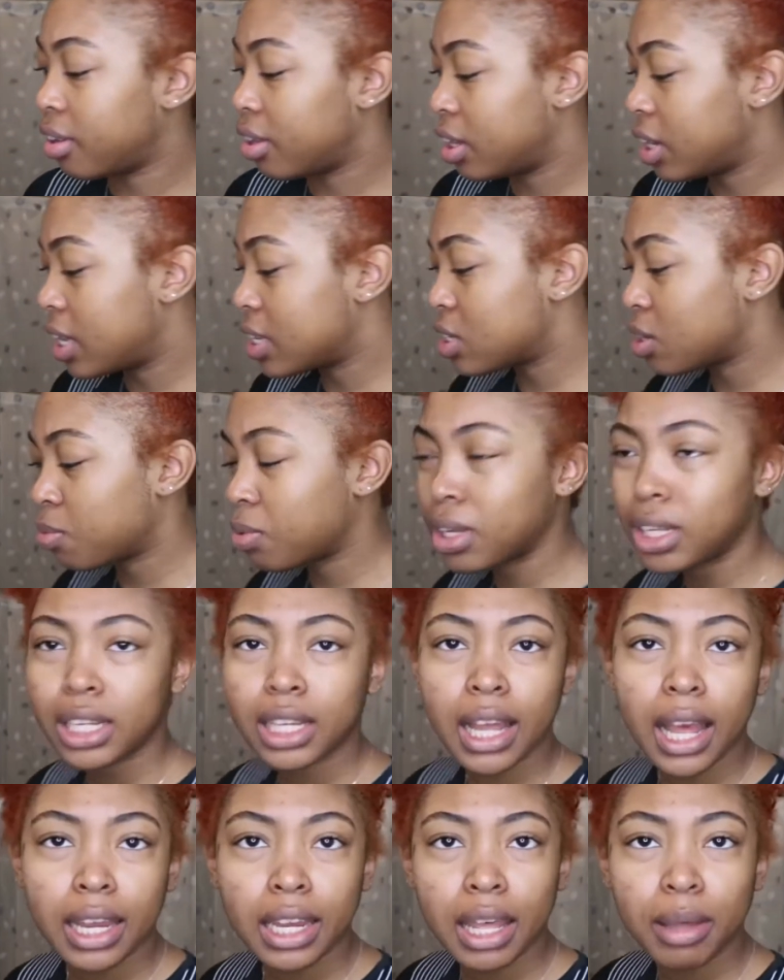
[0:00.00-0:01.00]
Does it really
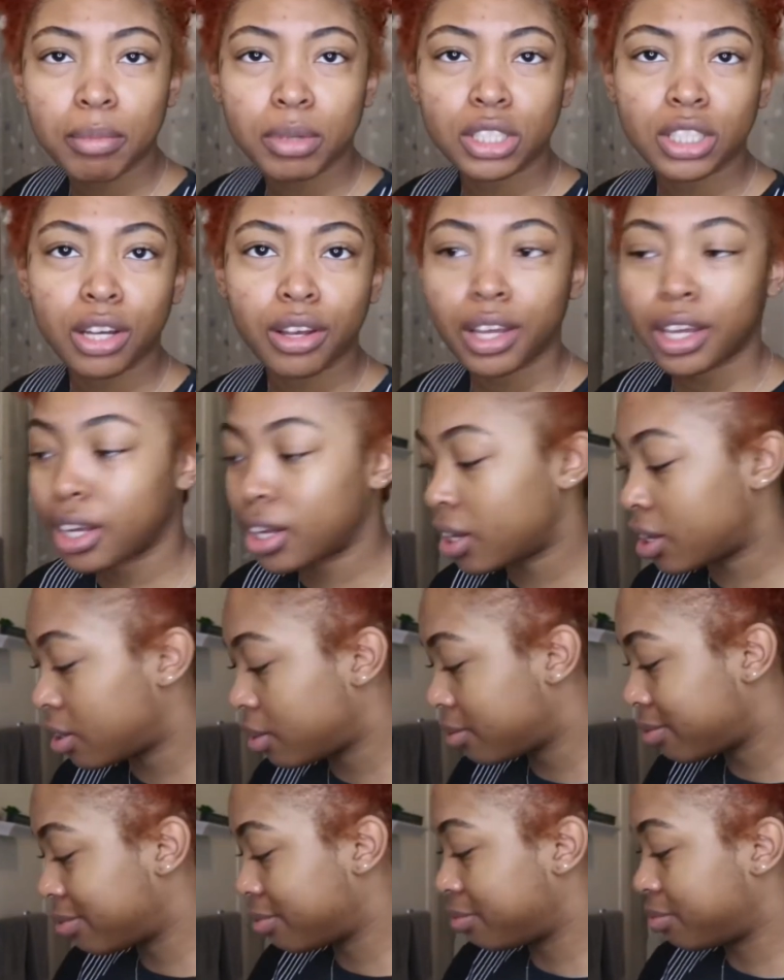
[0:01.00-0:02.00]
not damage your hair?
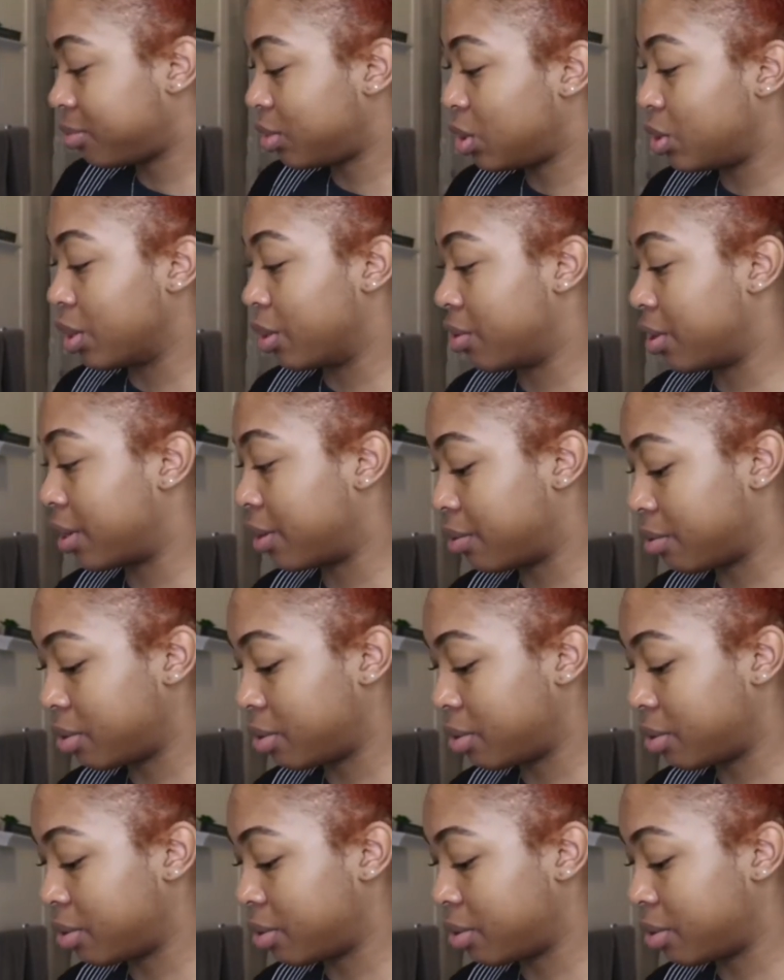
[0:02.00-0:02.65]
You don't know.